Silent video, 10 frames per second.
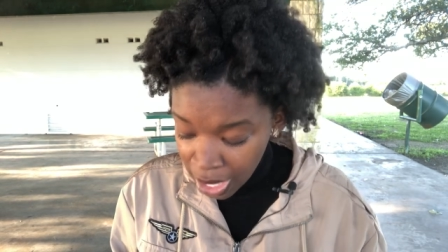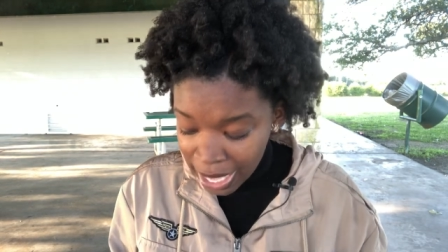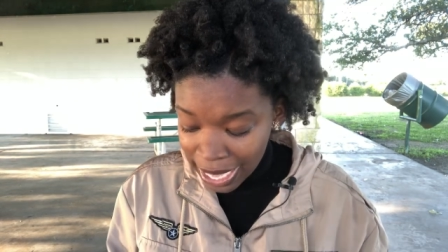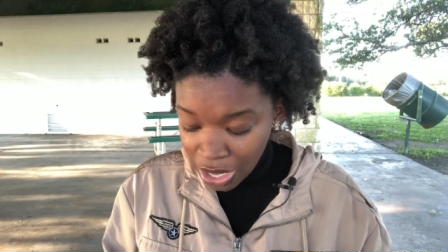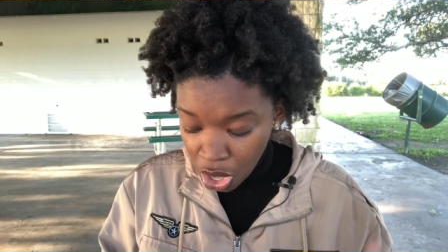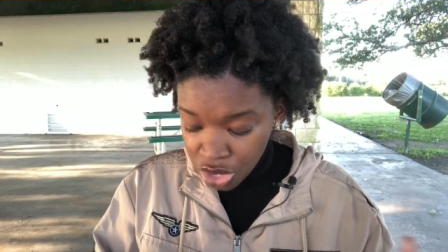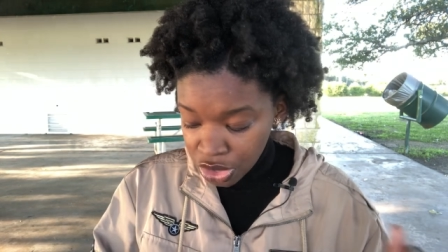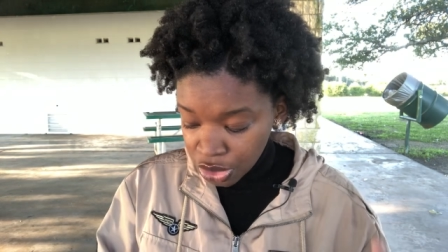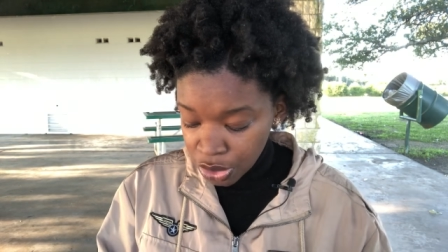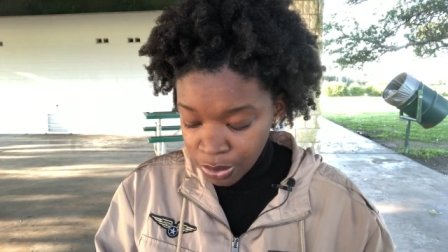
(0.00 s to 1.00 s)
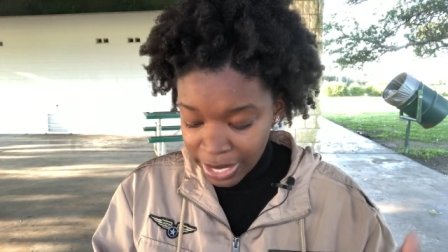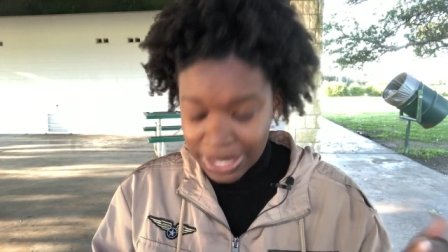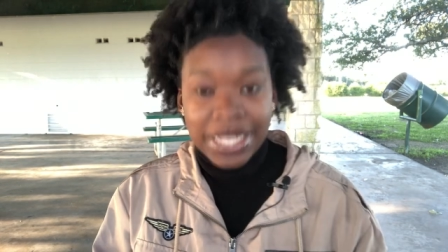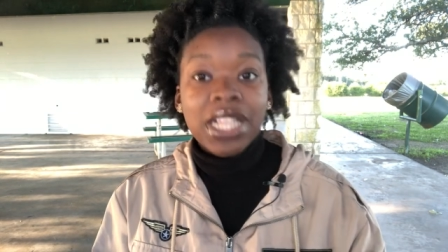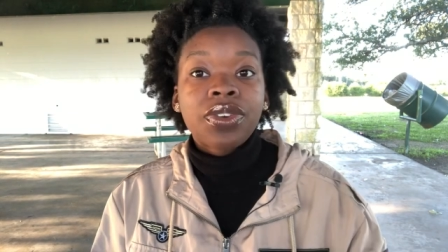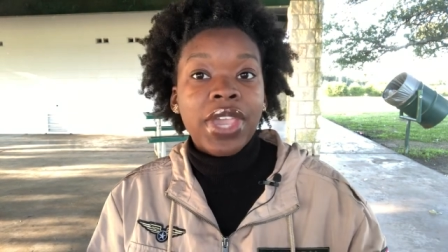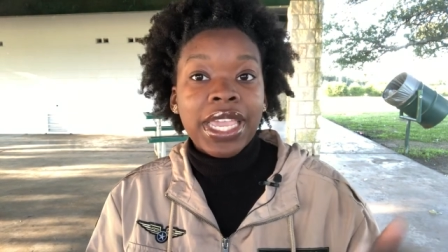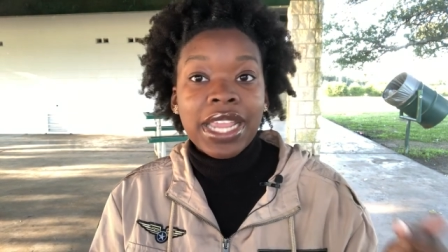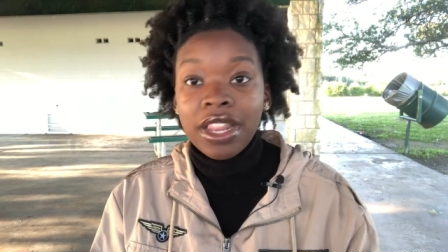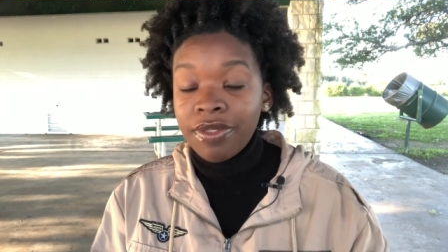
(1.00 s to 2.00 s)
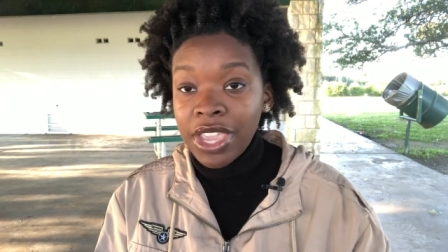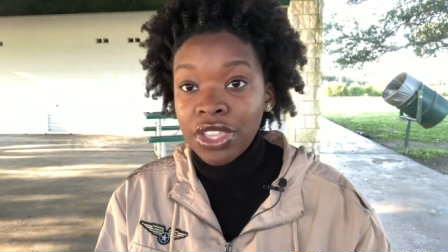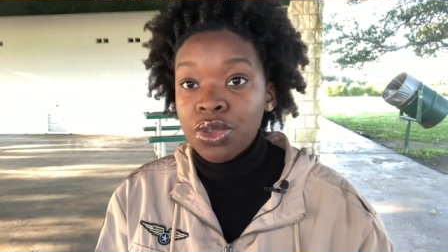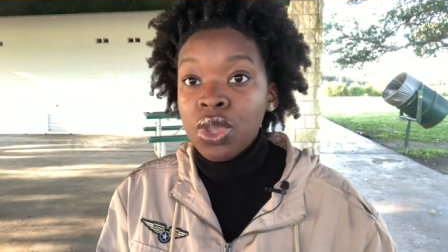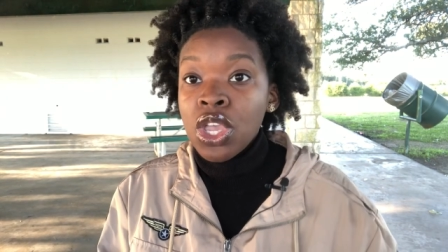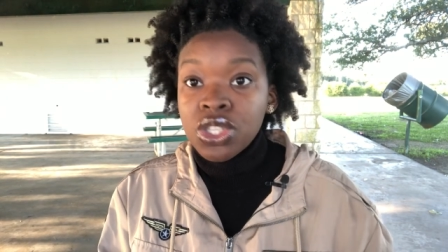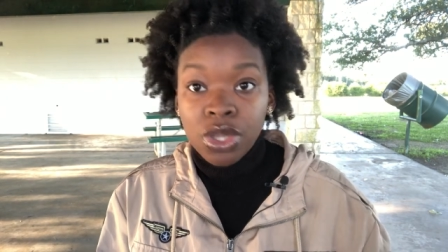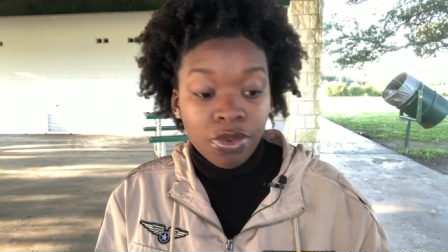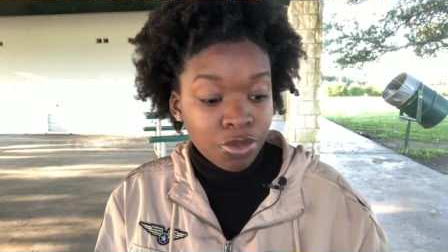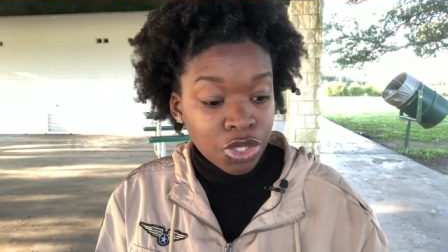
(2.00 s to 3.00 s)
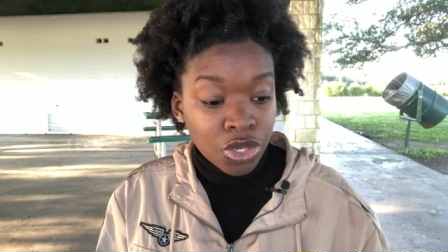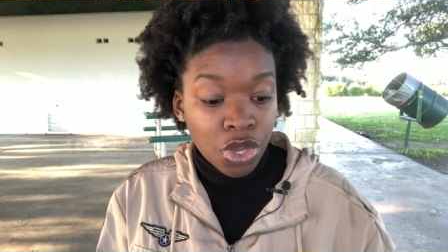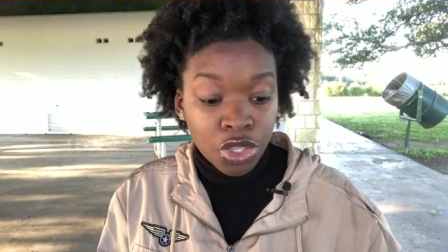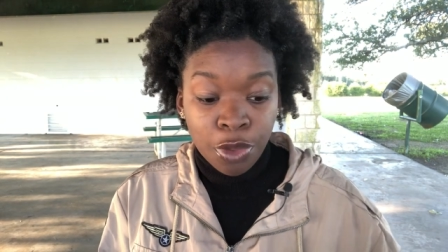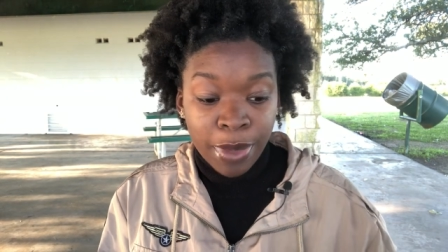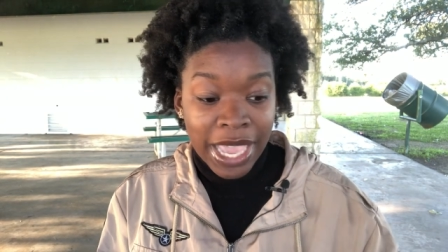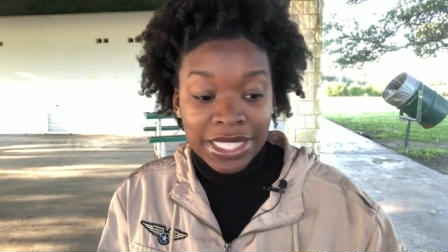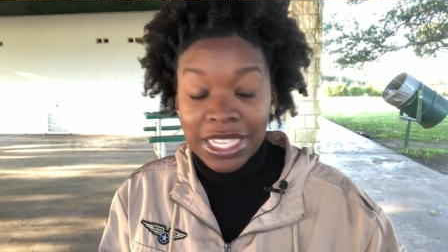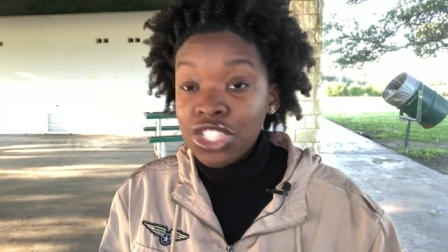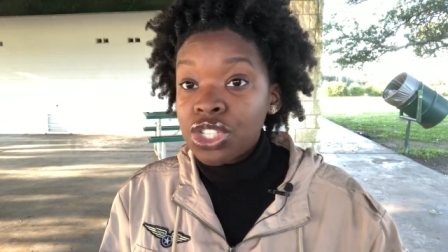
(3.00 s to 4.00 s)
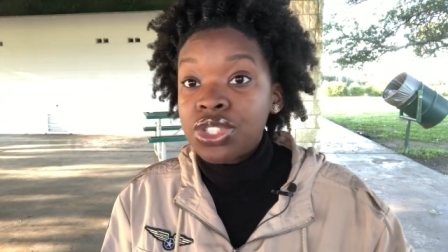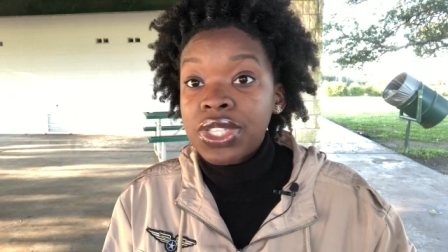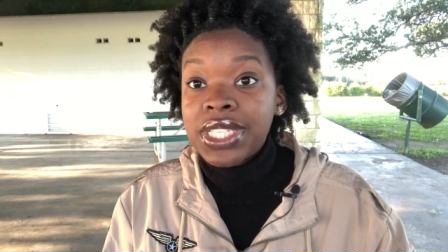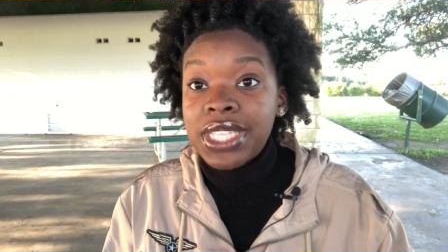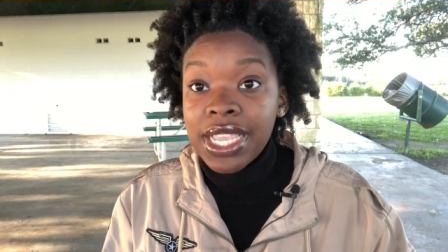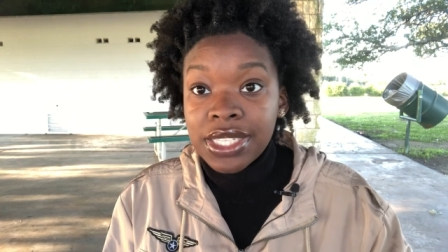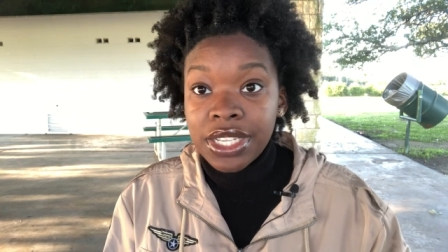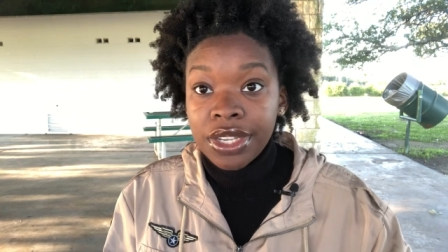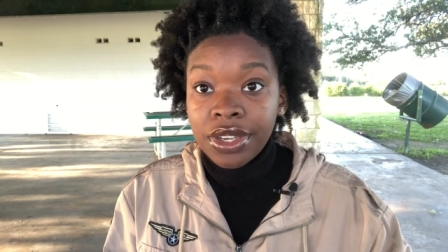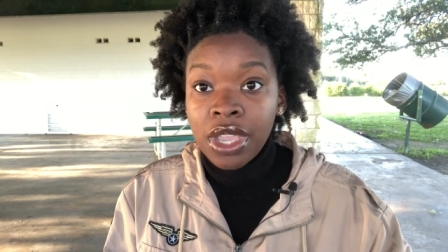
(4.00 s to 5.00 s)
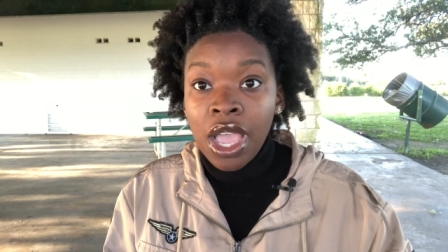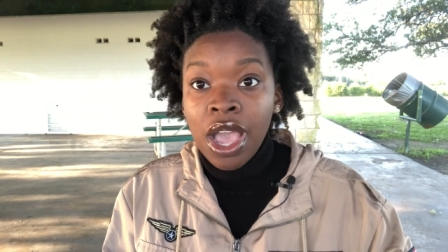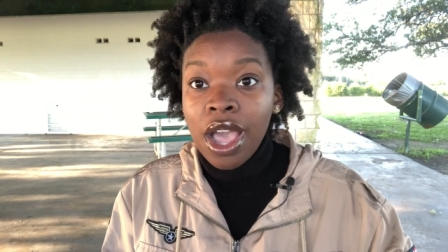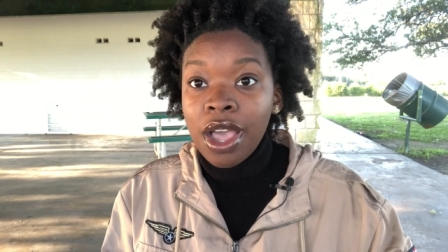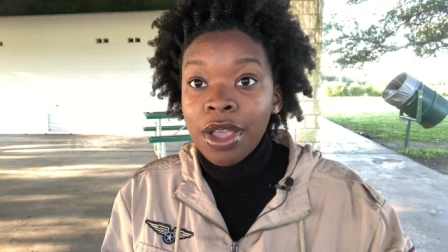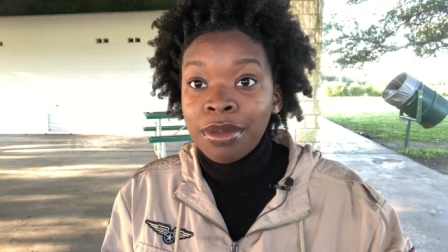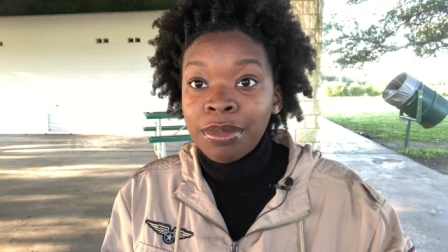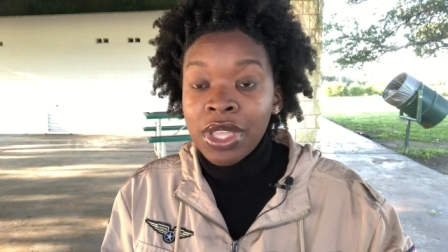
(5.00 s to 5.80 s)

and also to accelerate and elevate you so you know you pay attention to the text here um,